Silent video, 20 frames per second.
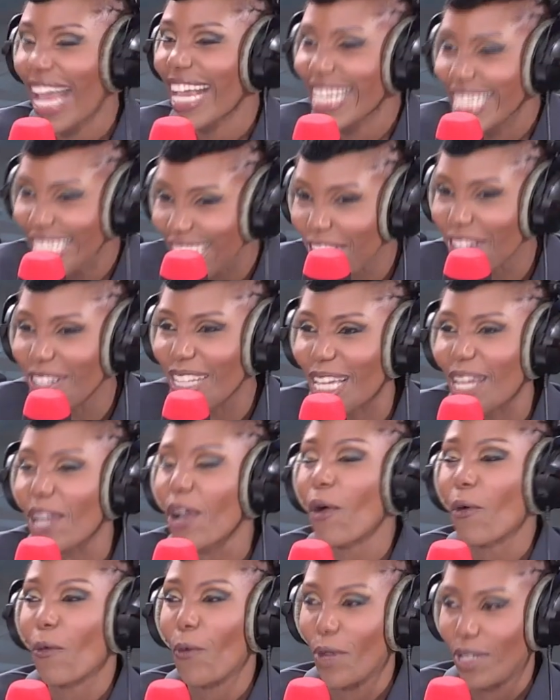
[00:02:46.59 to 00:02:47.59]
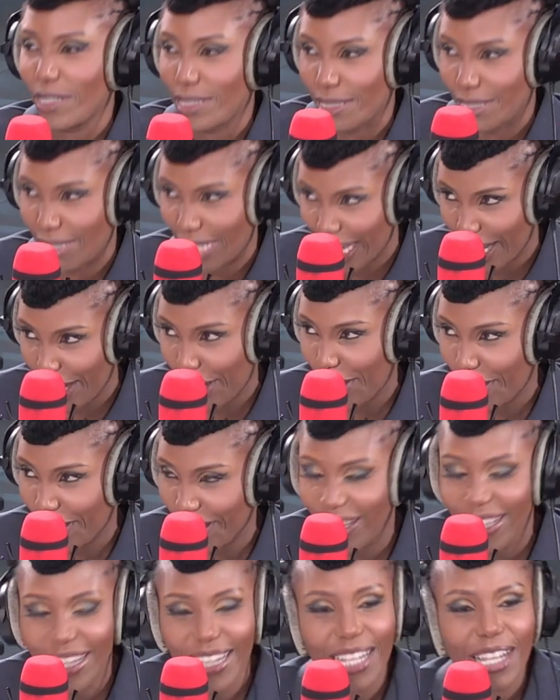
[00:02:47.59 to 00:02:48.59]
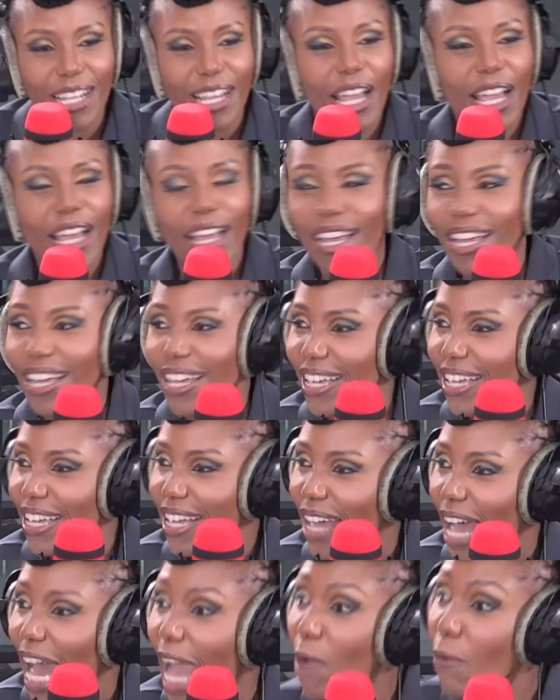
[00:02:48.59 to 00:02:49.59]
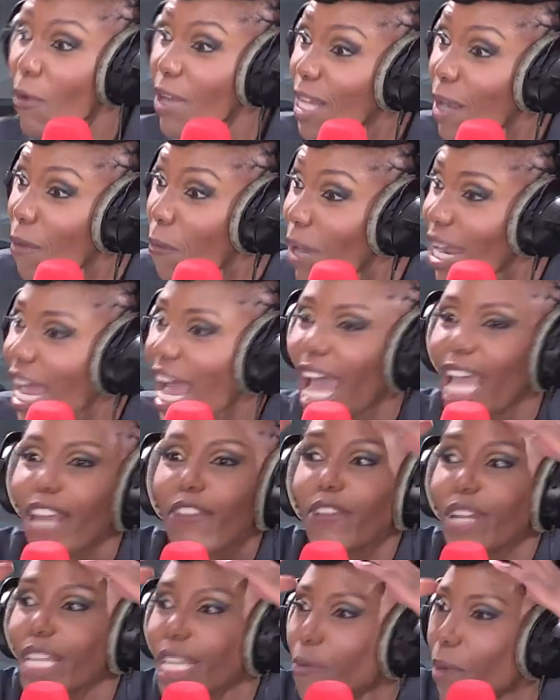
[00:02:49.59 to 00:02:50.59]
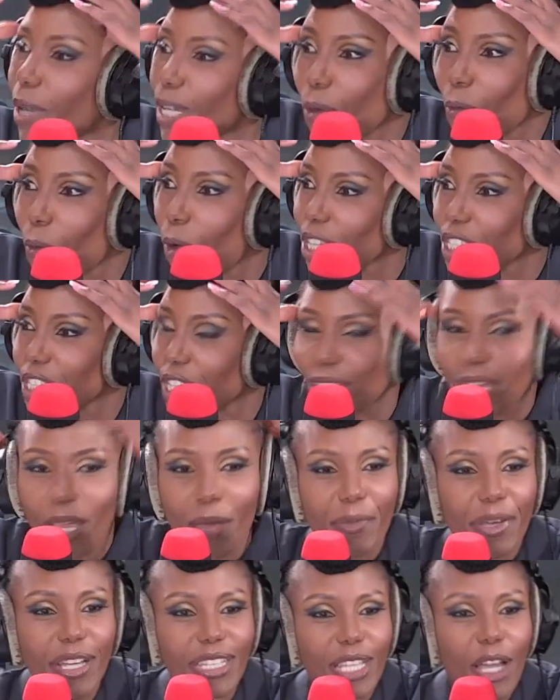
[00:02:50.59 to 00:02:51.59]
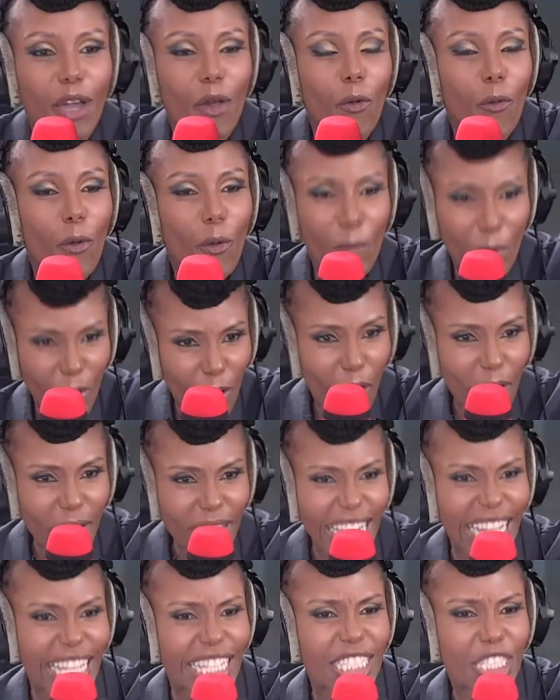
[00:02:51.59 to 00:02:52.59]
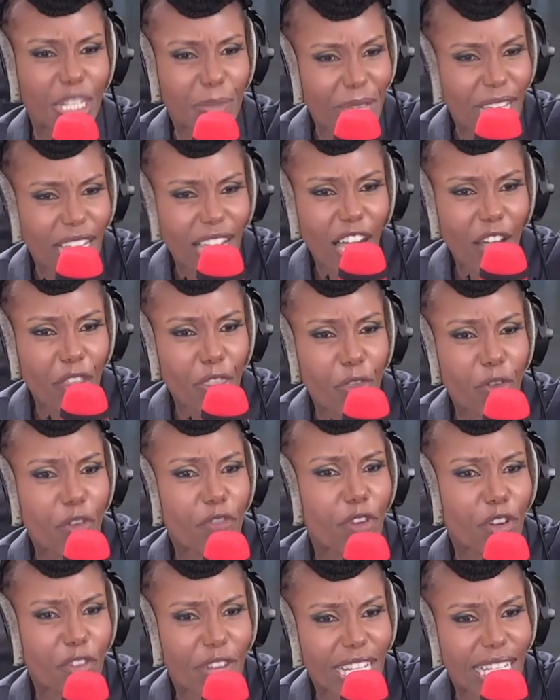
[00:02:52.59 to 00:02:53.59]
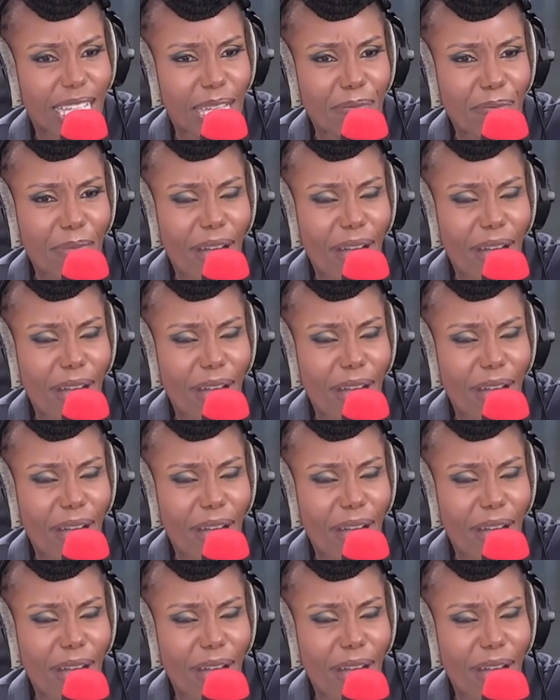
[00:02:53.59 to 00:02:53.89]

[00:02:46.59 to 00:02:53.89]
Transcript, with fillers: I clearly was single. Can do you not watch it now? I want to. I really want to watch it because yeah. we're all in it. Jimmy Gathu, Farid yes.